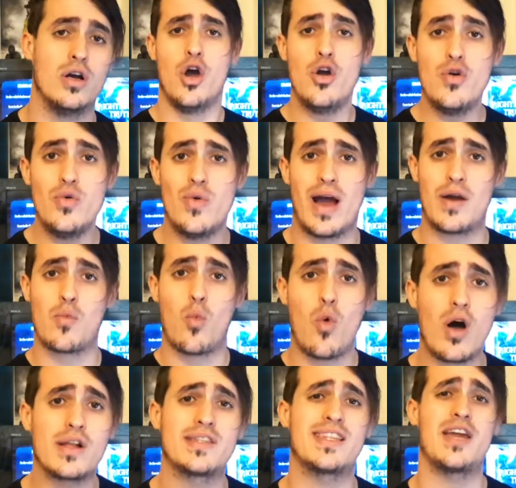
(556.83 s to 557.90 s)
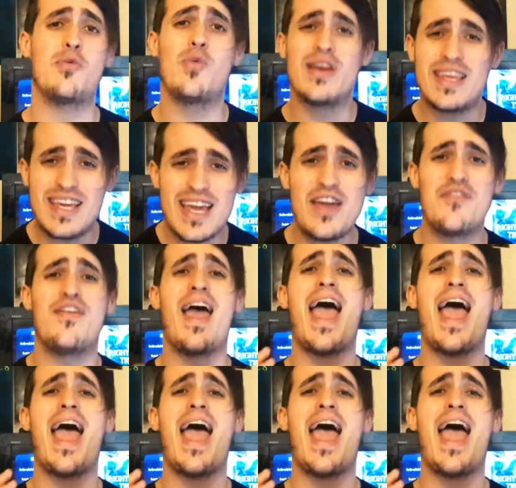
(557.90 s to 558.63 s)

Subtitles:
who and what they would give